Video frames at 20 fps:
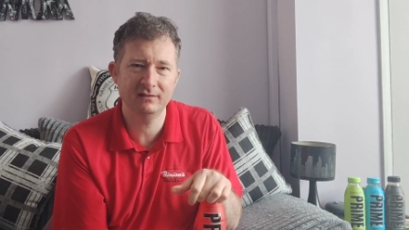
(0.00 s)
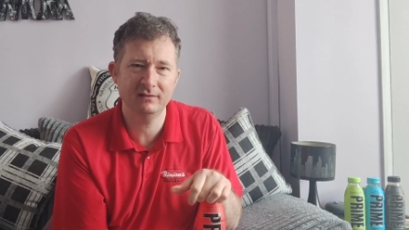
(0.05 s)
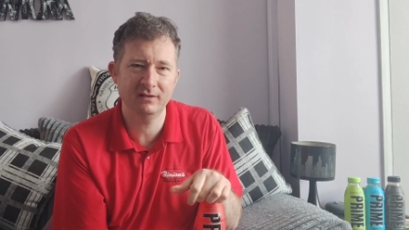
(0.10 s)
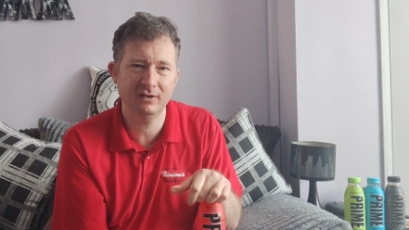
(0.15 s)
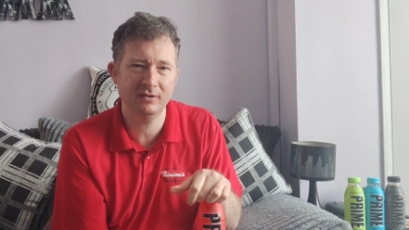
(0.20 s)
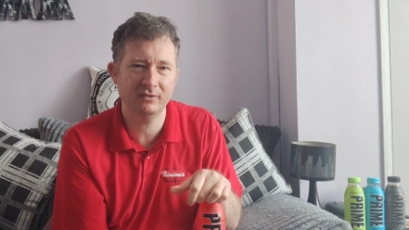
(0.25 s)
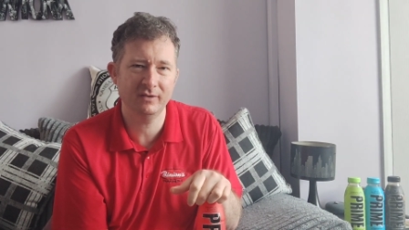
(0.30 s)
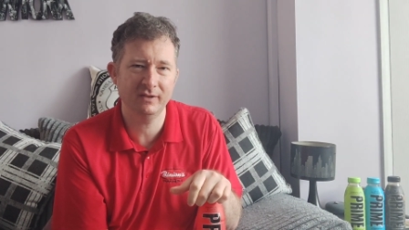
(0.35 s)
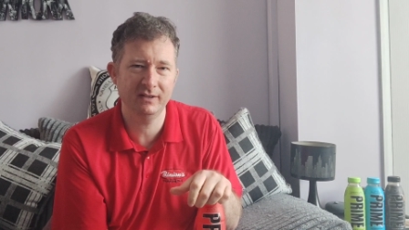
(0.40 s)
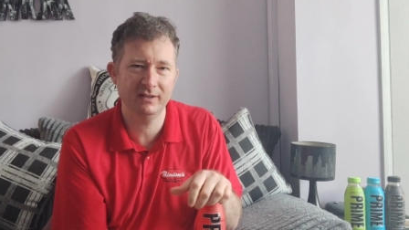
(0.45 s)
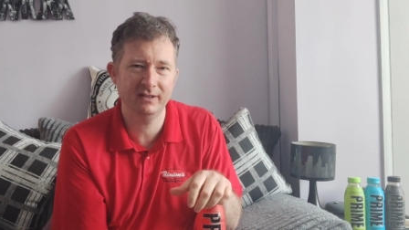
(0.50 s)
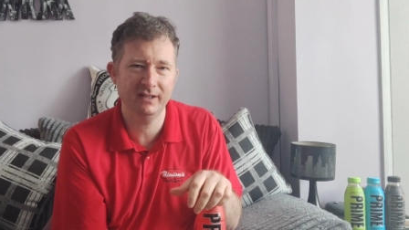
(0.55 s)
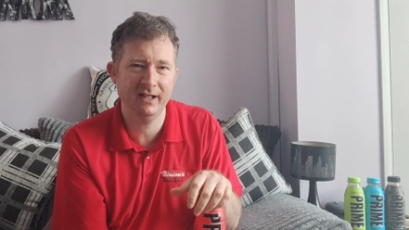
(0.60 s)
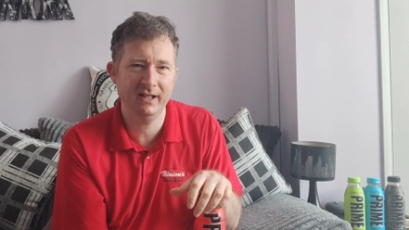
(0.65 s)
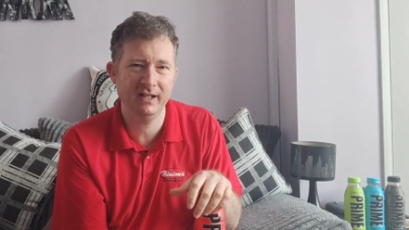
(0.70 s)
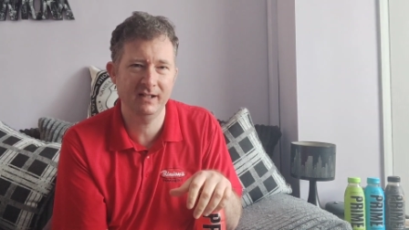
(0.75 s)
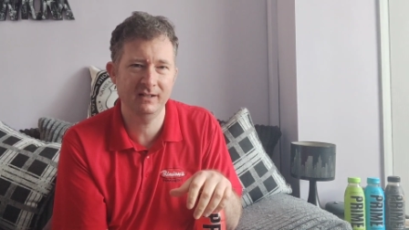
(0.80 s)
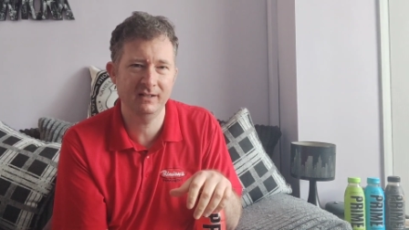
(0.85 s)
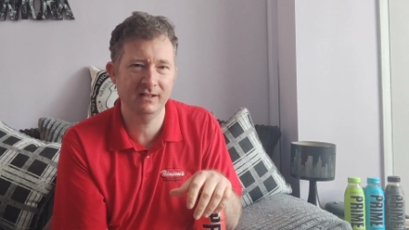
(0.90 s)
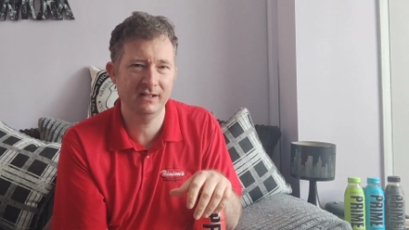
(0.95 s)
nine,
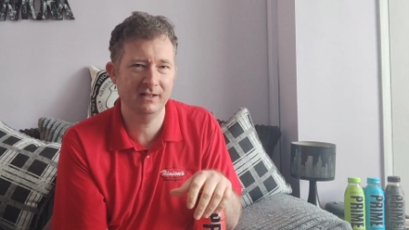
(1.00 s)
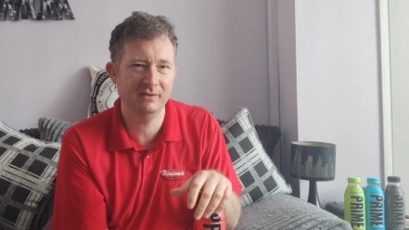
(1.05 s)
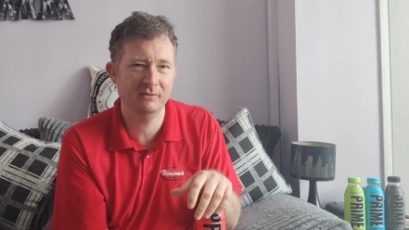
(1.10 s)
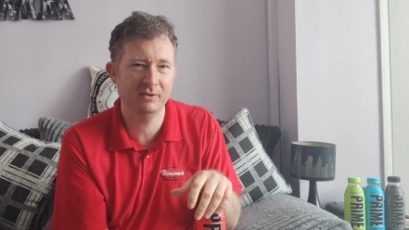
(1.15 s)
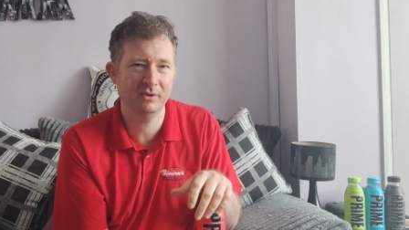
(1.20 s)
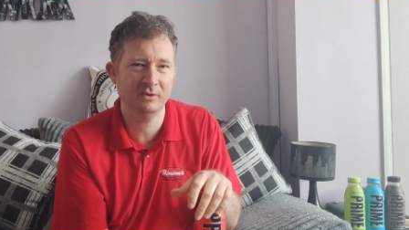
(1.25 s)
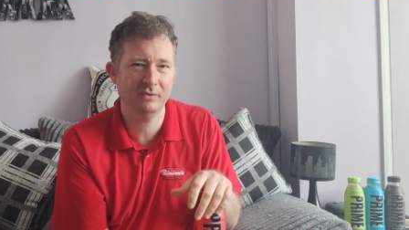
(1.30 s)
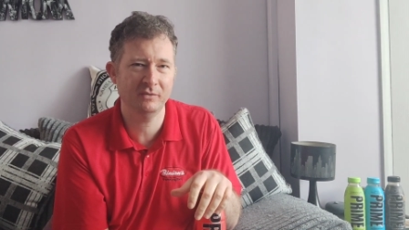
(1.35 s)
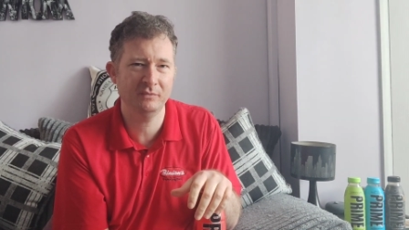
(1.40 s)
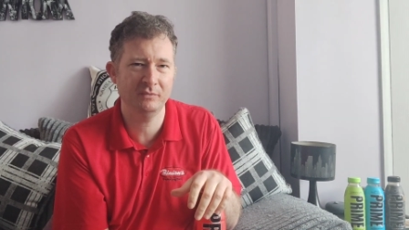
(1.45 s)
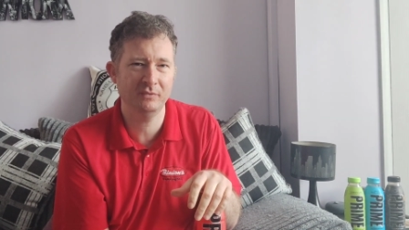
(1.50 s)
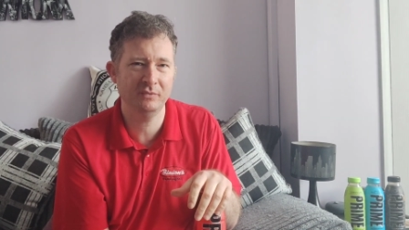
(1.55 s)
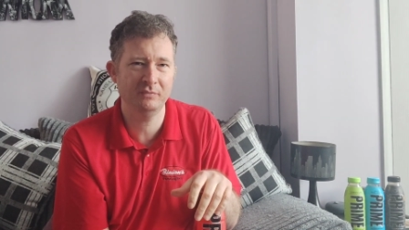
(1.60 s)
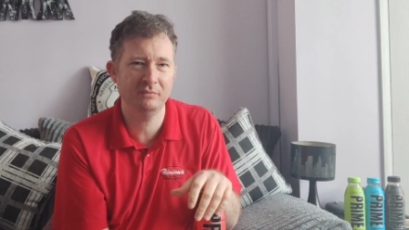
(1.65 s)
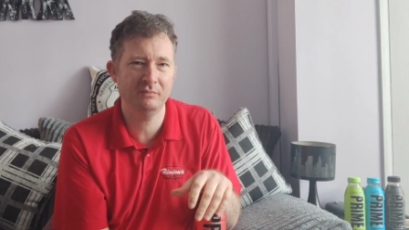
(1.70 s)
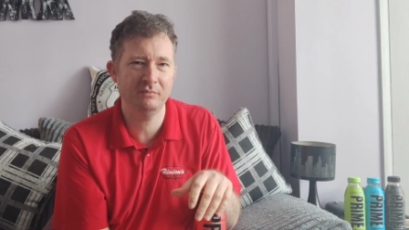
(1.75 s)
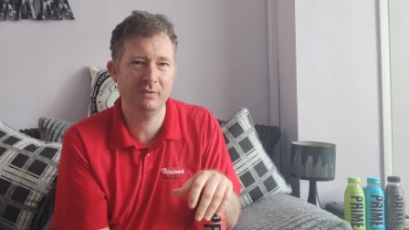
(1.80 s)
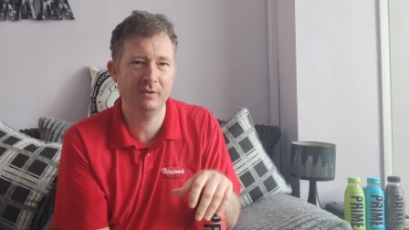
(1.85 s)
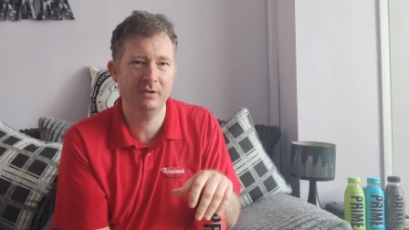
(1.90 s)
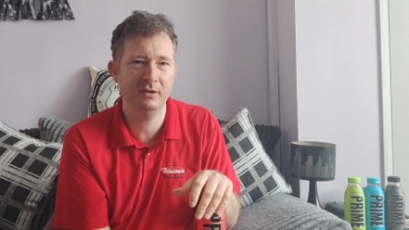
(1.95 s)
ten year old would
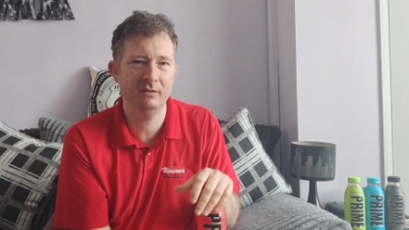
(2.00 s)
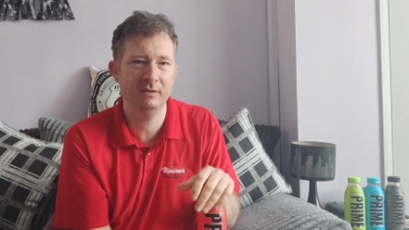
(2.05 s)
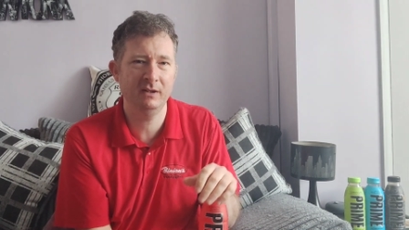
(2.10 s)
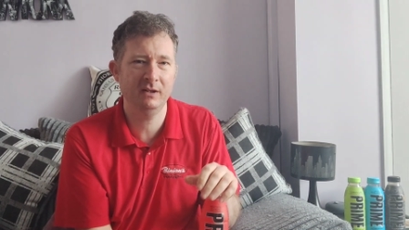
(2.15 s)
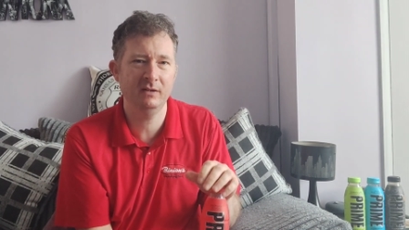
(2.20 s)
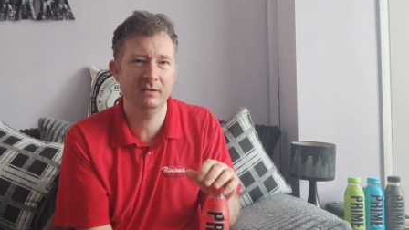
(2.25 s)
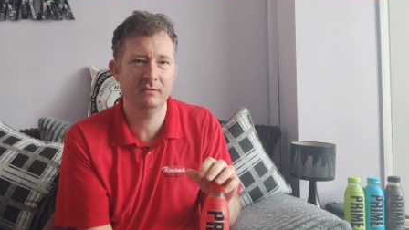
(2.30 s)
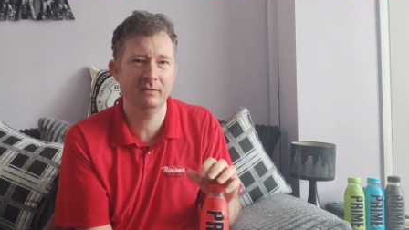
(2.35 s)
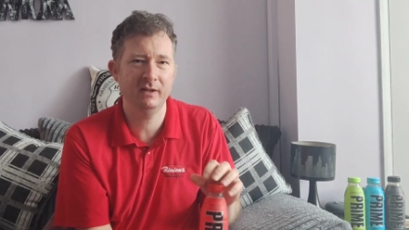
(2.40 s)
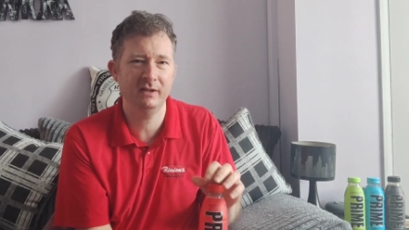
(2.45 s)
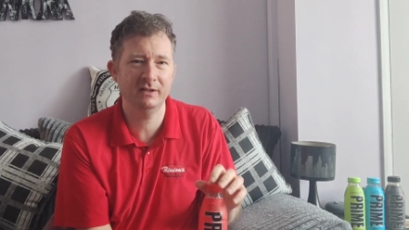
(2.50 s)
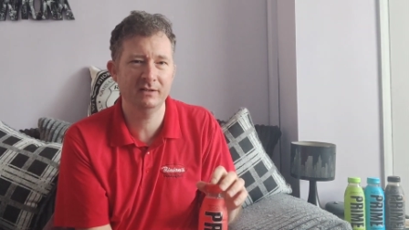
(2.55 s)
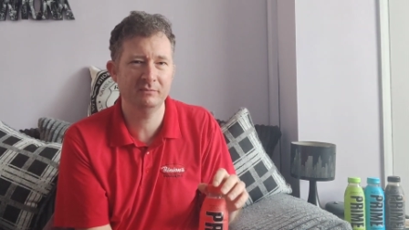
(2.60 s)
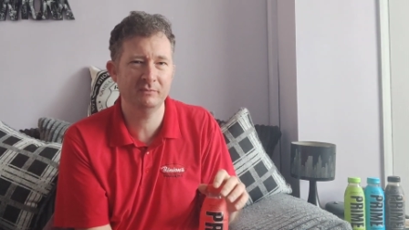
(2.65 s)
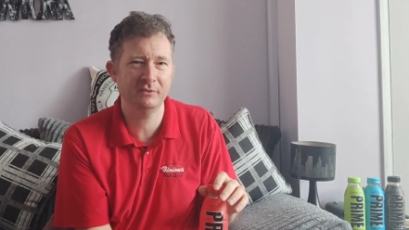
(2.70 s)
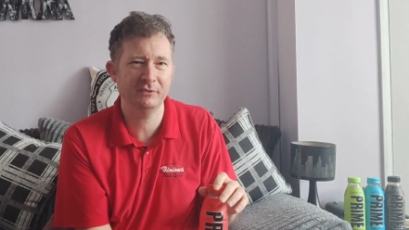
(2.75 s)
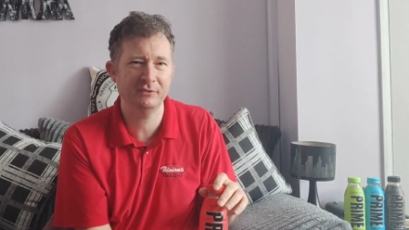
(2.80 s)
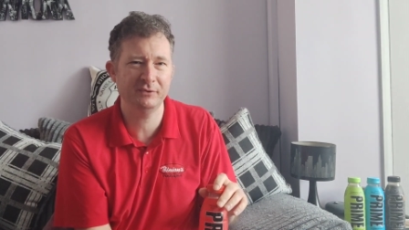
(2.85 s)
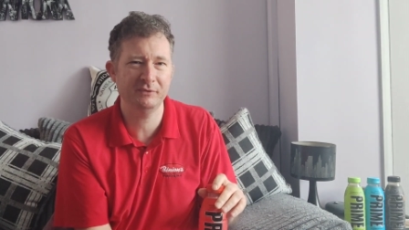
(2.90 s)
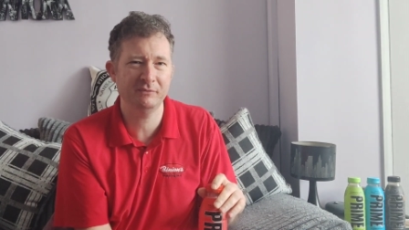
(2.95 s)
want to increase
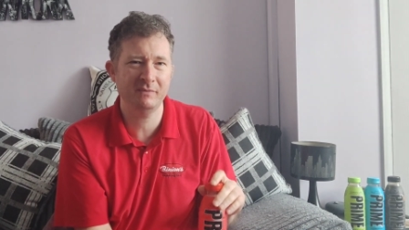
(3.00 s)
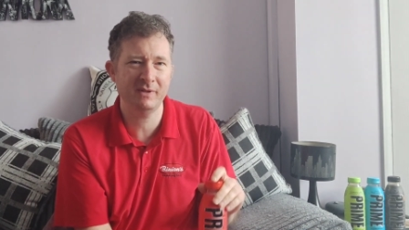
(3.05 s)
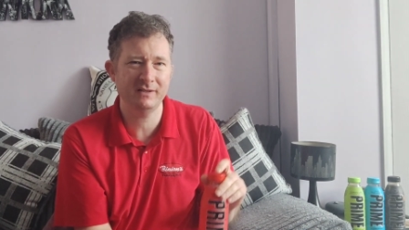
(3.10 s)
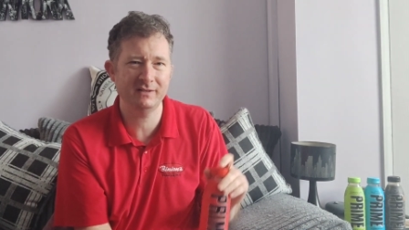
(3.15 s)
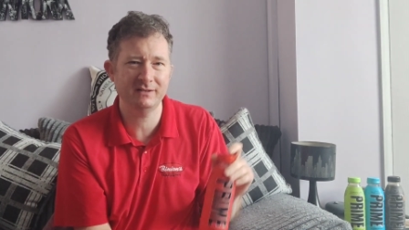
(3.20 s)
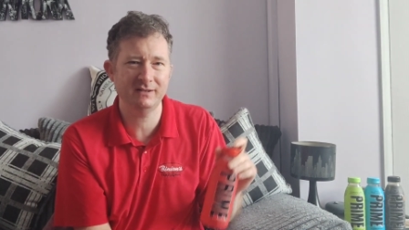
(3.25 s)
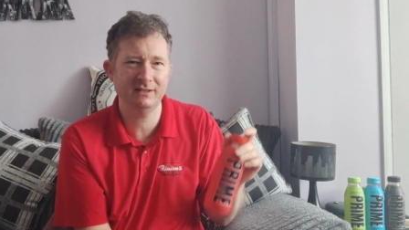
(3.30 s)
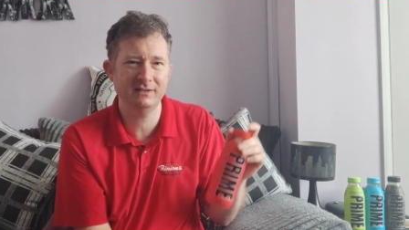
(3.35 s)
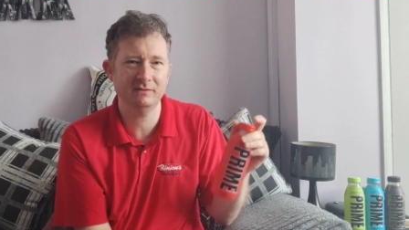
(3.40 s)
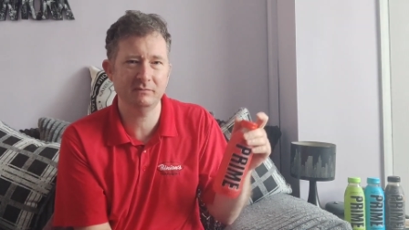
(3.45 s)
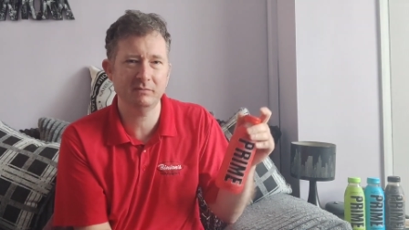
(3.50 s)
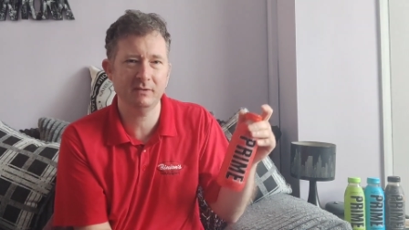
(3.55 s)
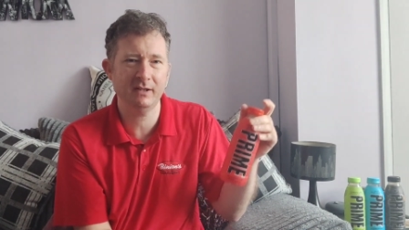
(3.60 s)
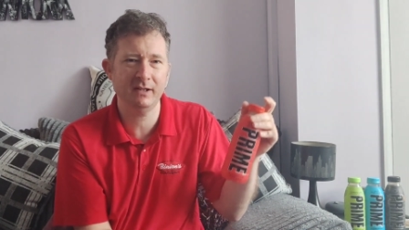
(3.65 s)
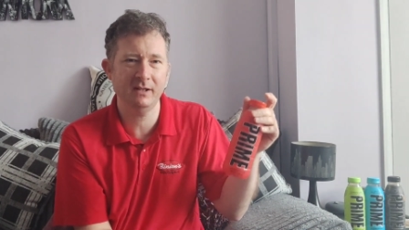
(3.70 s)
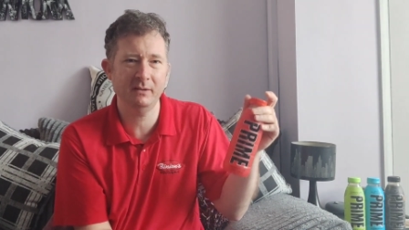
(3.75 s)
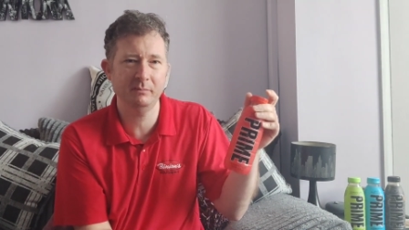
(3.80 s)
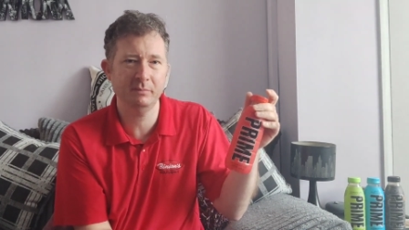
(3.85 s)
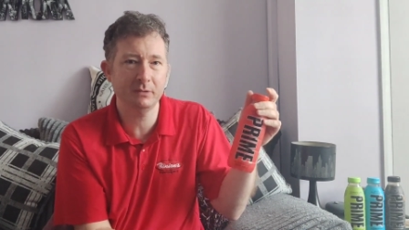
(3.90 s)
muscle mass this way,